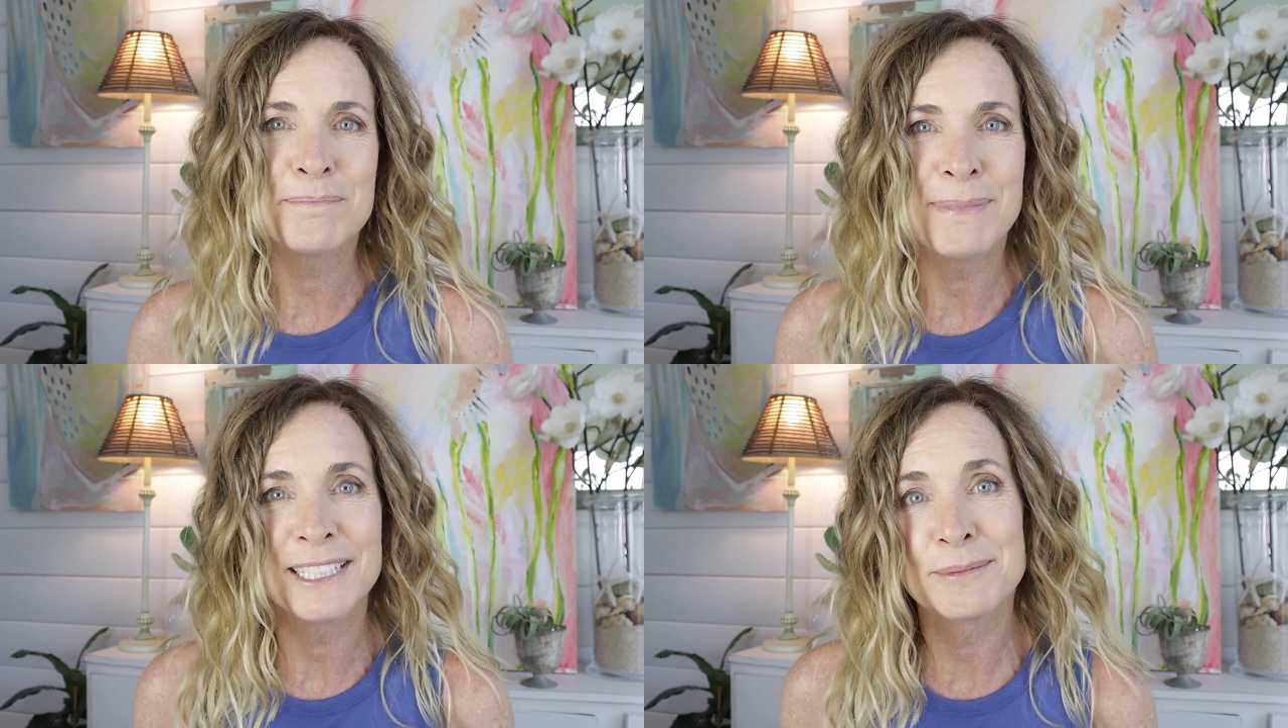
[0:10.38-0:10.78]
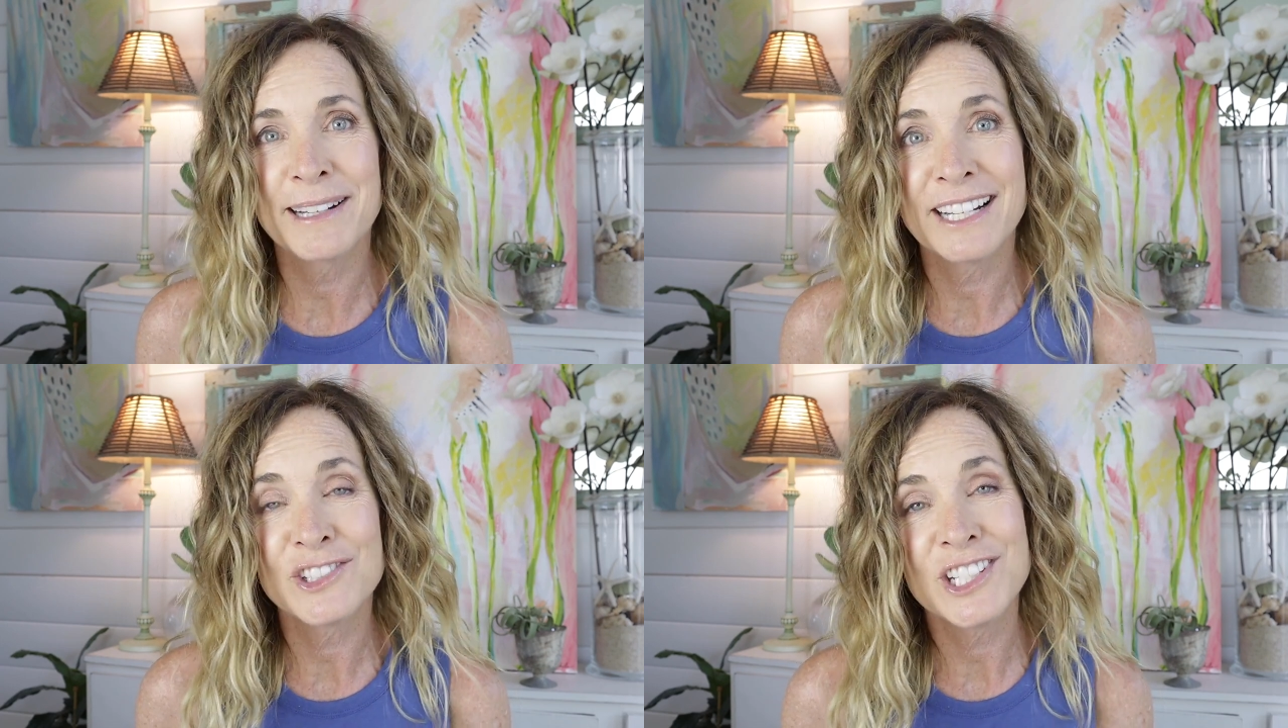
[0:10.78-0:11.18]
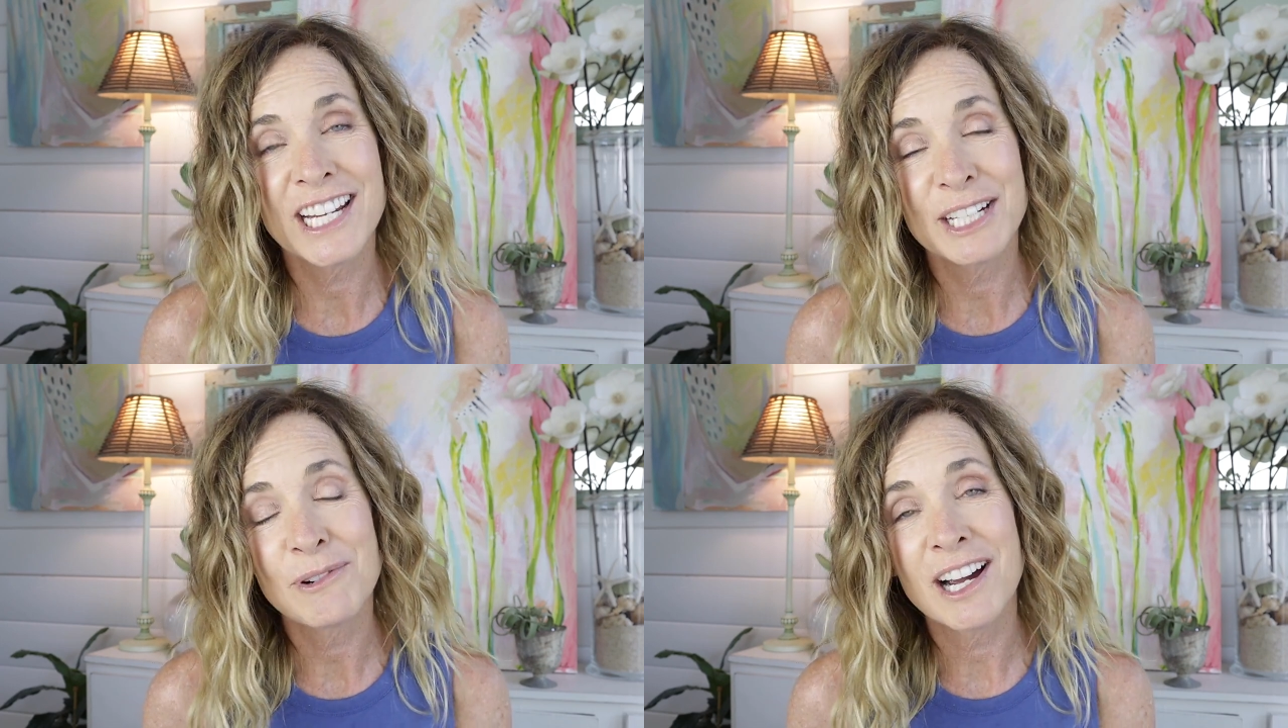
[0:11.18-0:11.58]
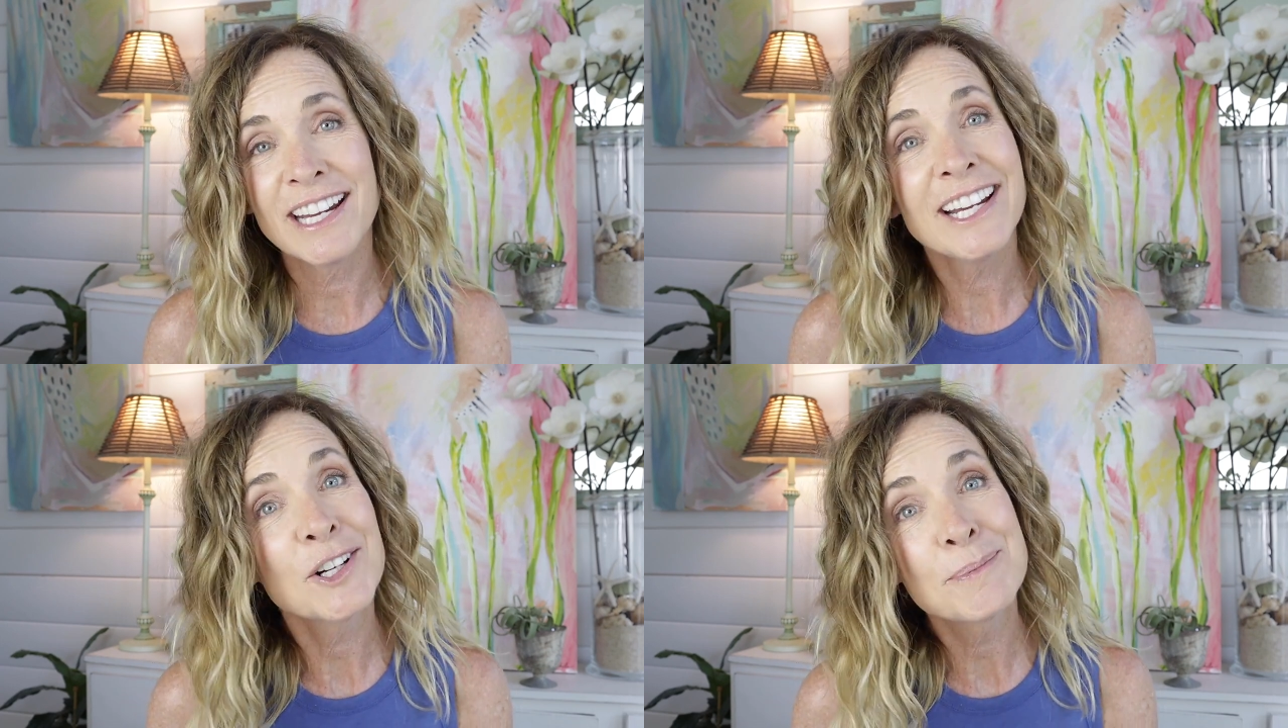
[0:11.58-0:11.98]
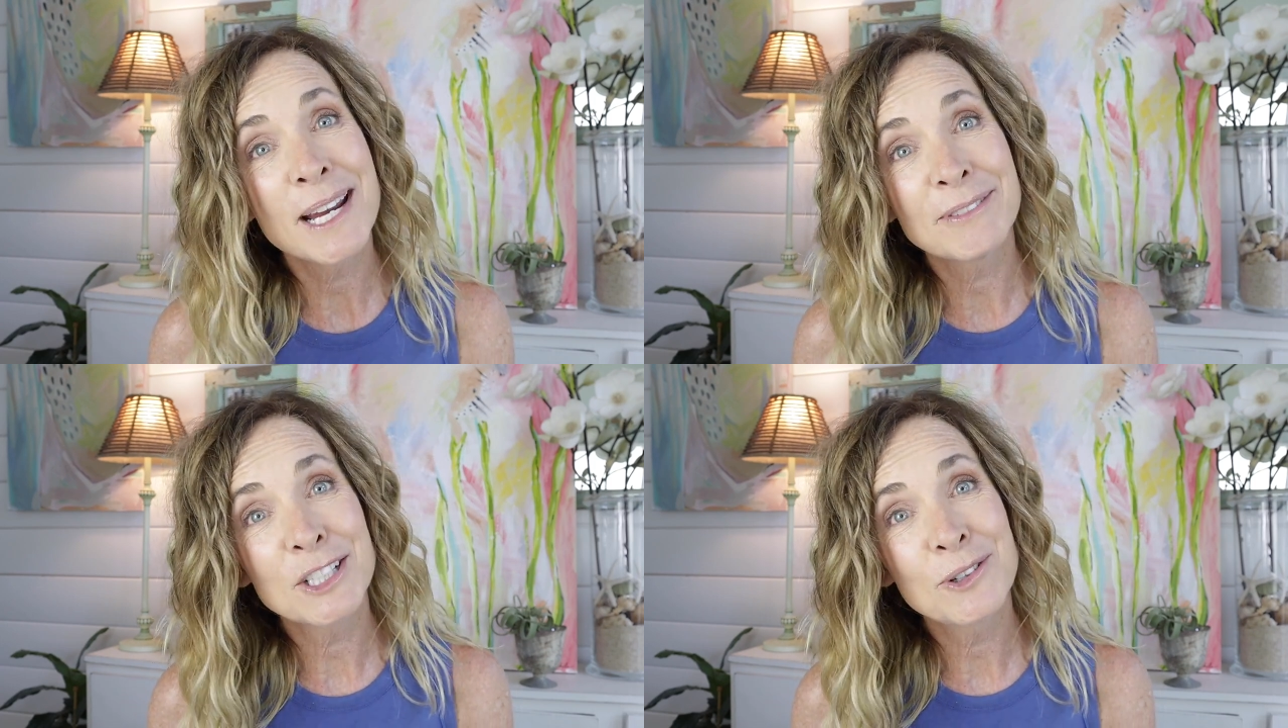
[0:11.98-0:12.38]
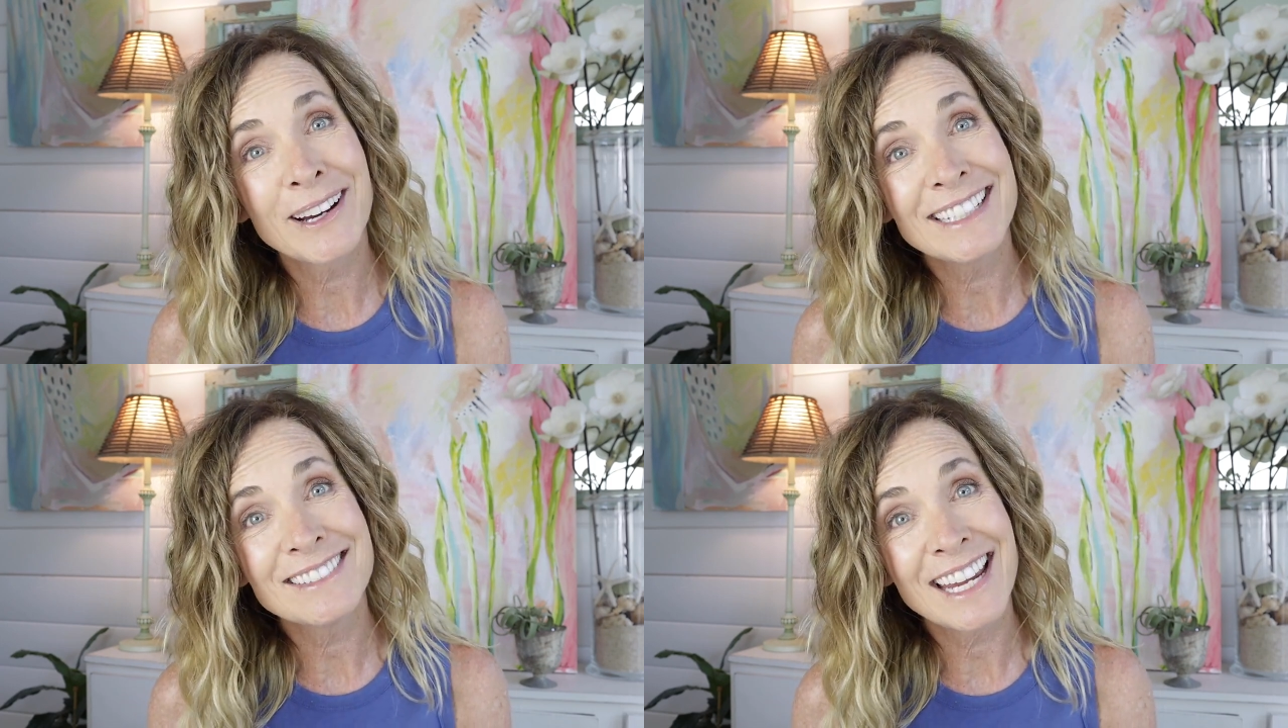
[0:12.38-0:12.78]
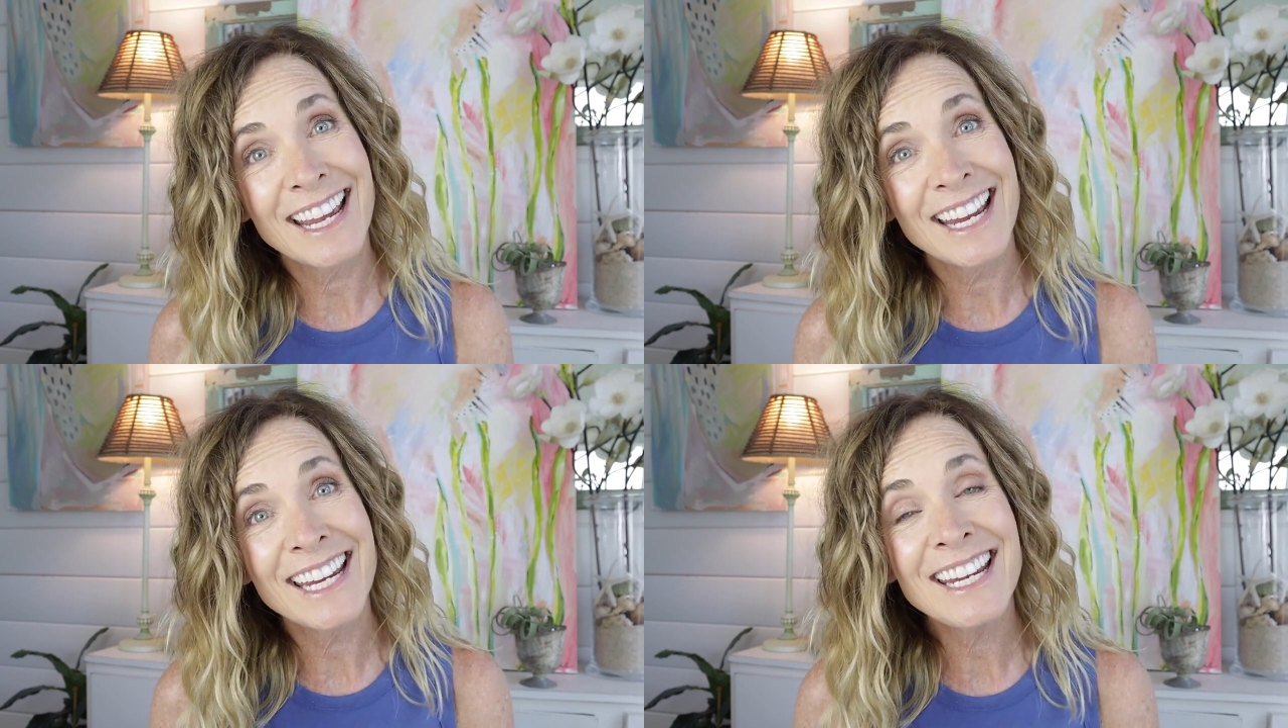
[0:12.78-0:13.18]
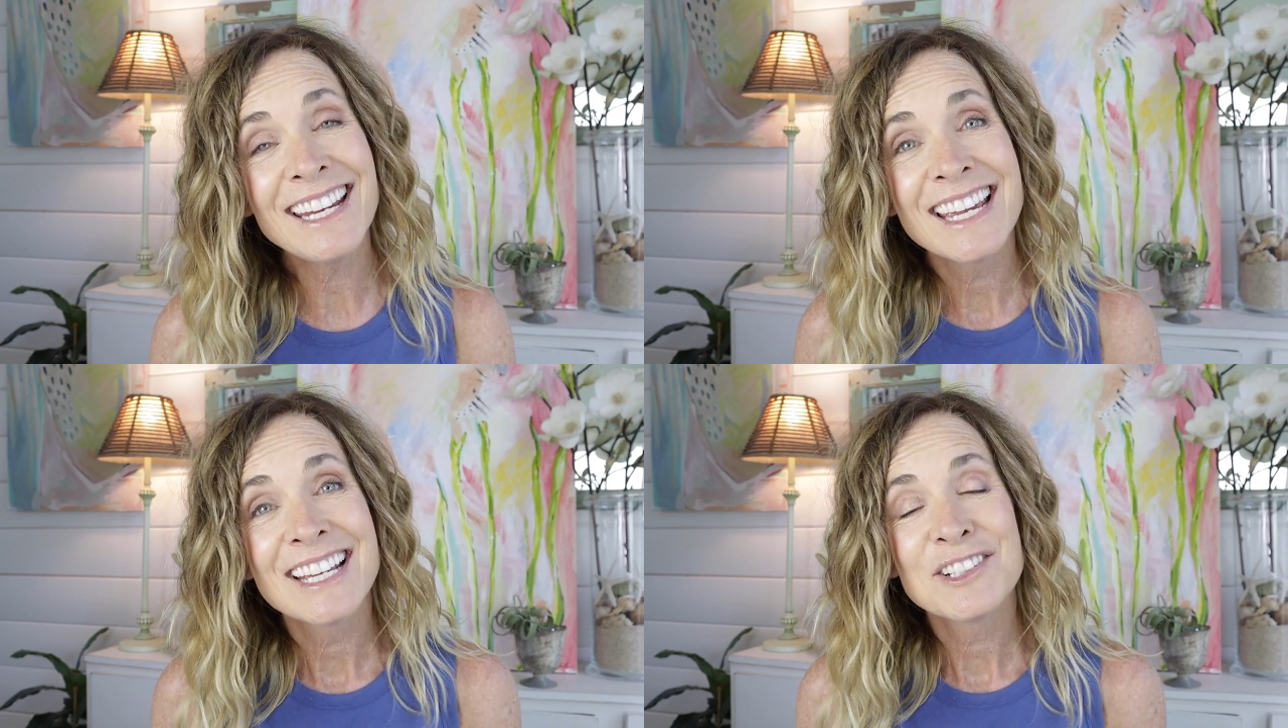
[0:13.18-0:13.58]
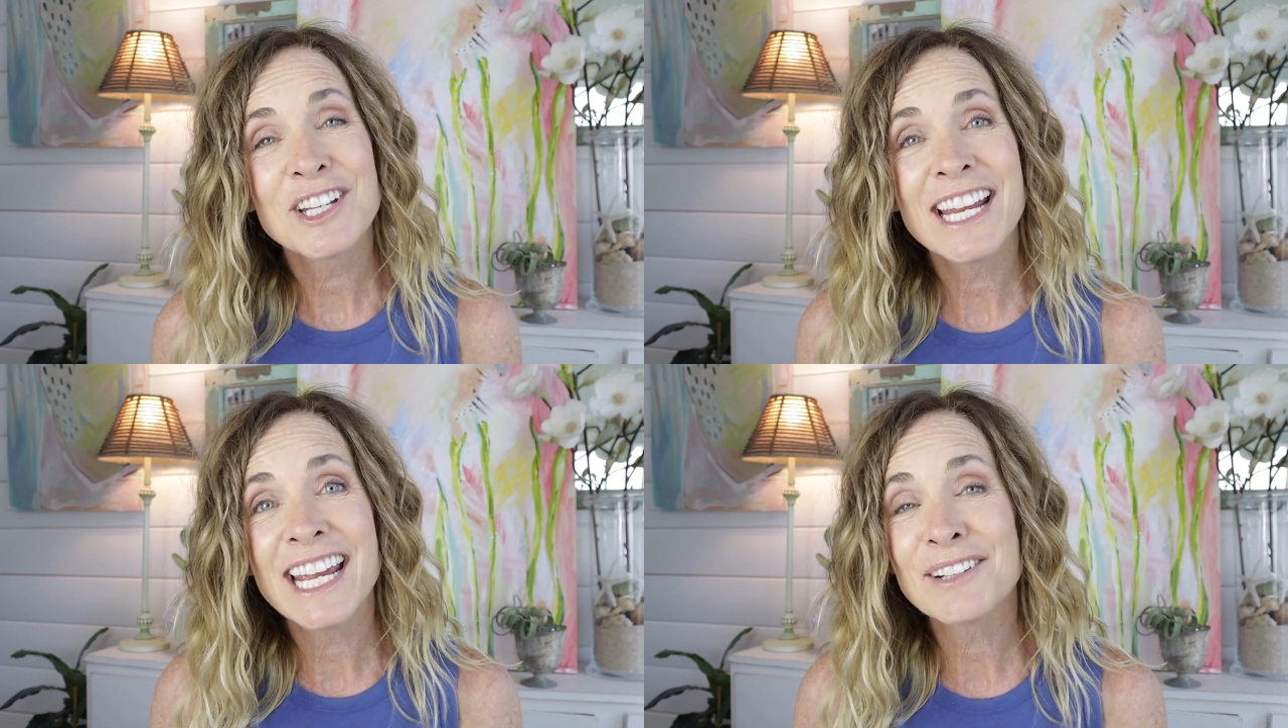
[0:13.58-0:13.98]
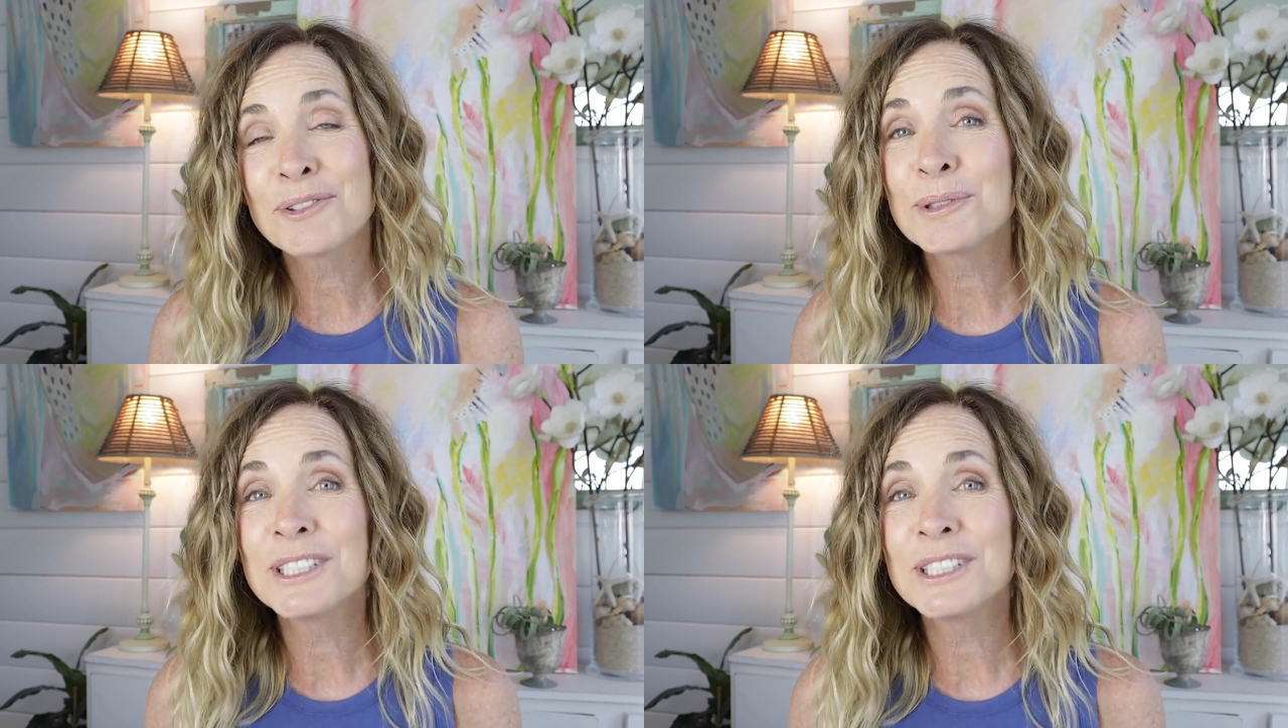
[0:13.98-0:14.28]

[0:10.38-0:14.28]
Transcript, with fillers: from Bella Branch DIY. I hope you're having a great day. Today I have a